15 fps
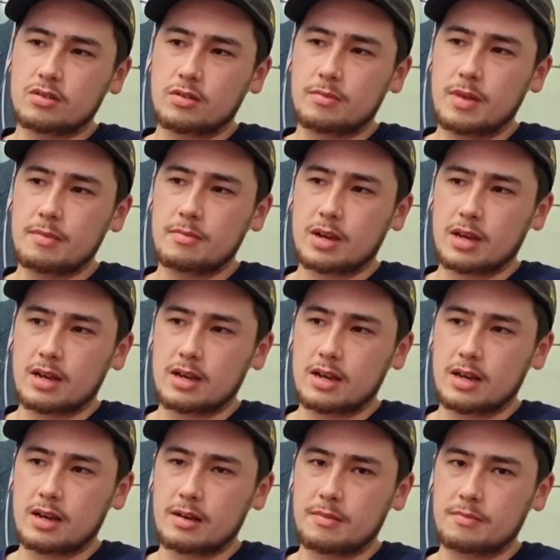remember.
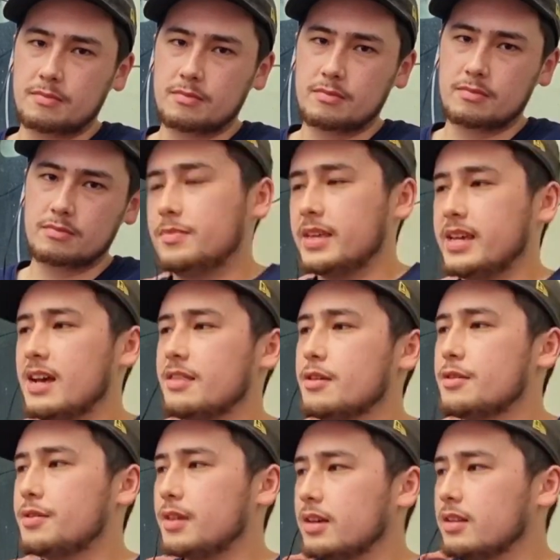The other
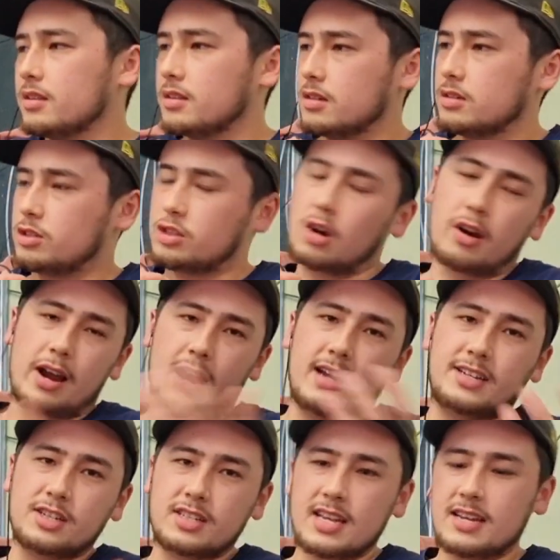thing, sorry, I
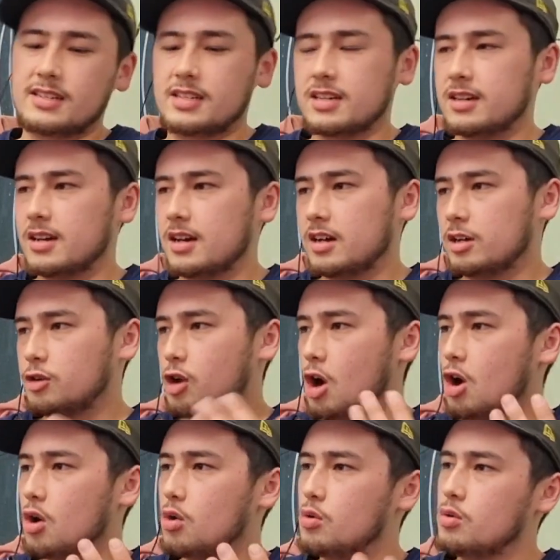just had to
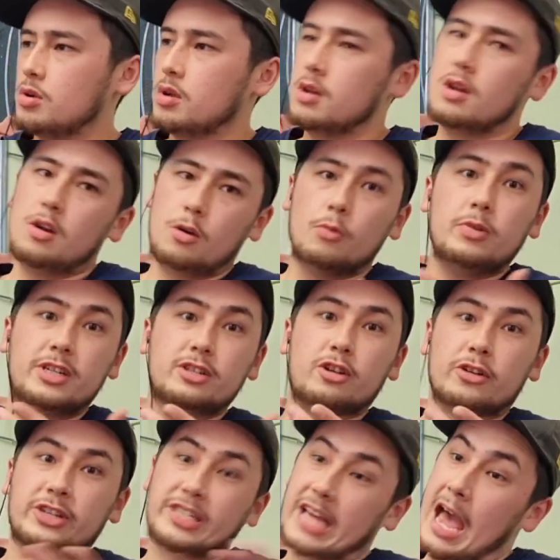go. We just
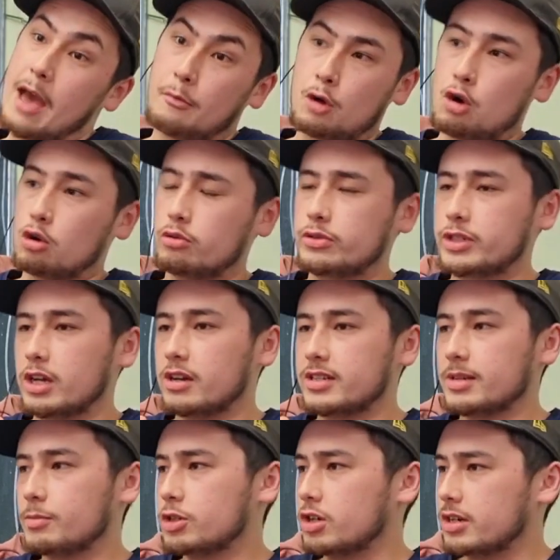got a scam call, so
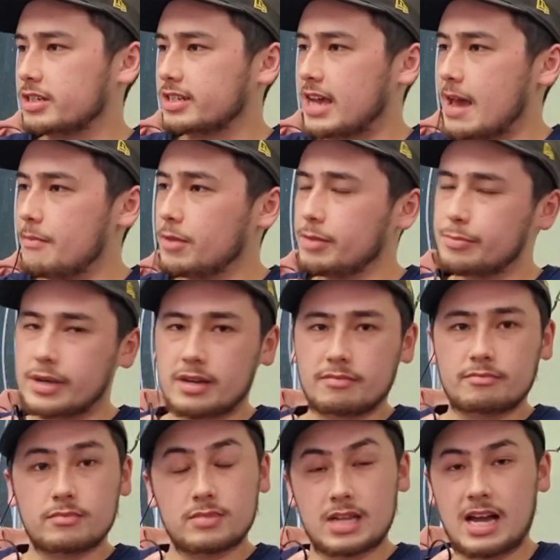someone trying to scam me, but
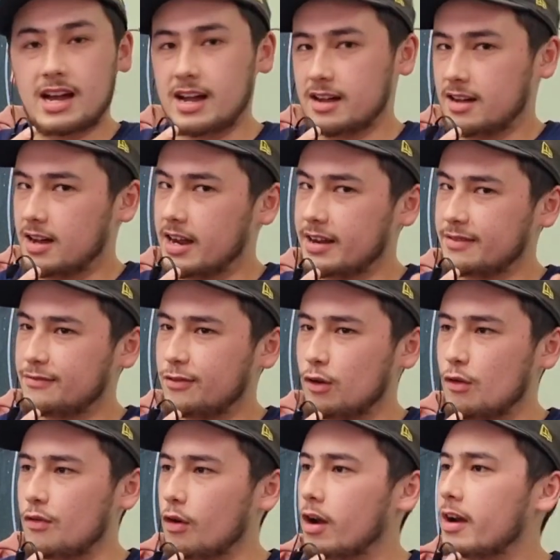I didn't
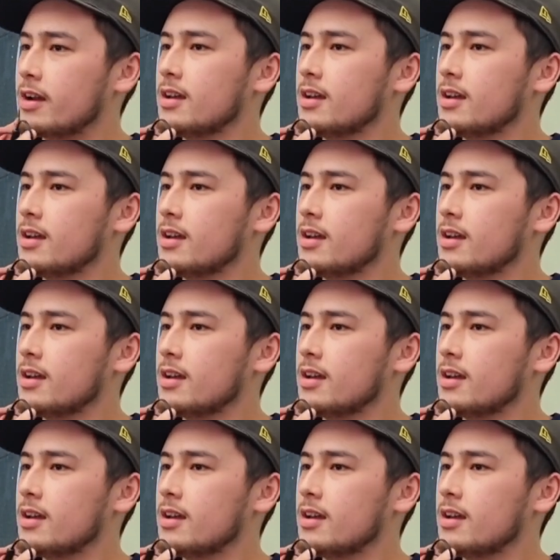fall for it.